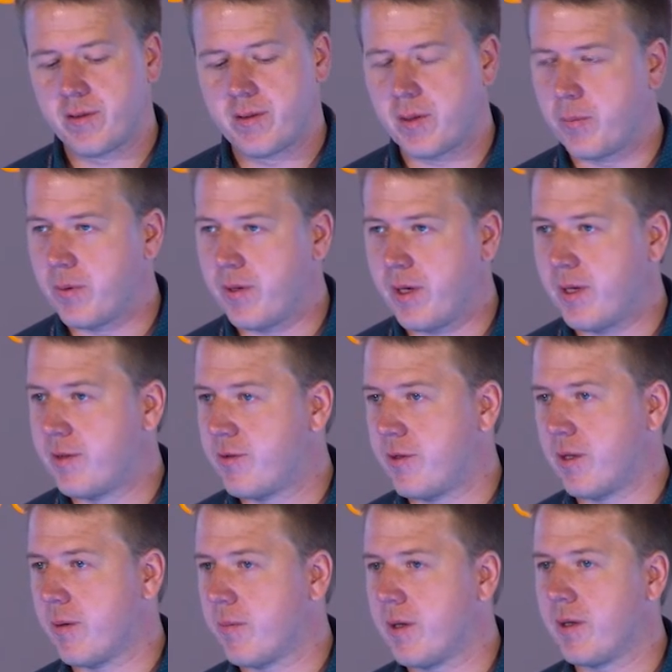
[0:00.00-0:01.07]
simply
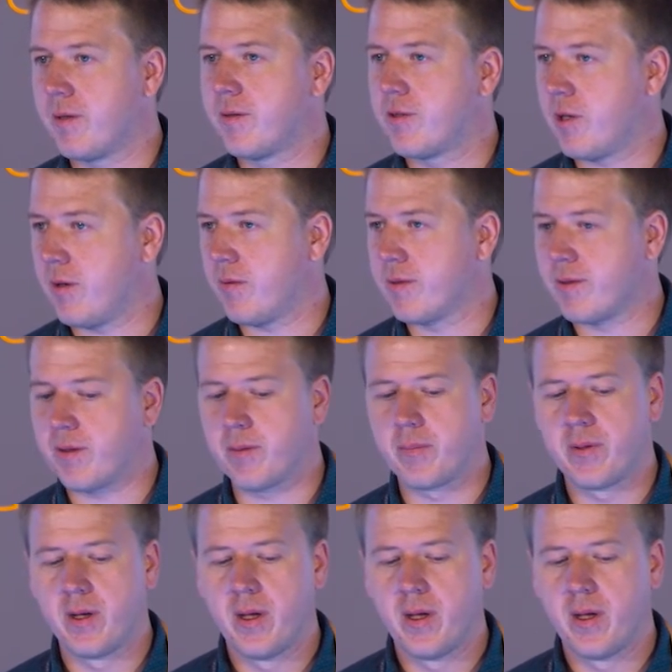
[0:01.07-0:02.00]
HTML and JavaScript.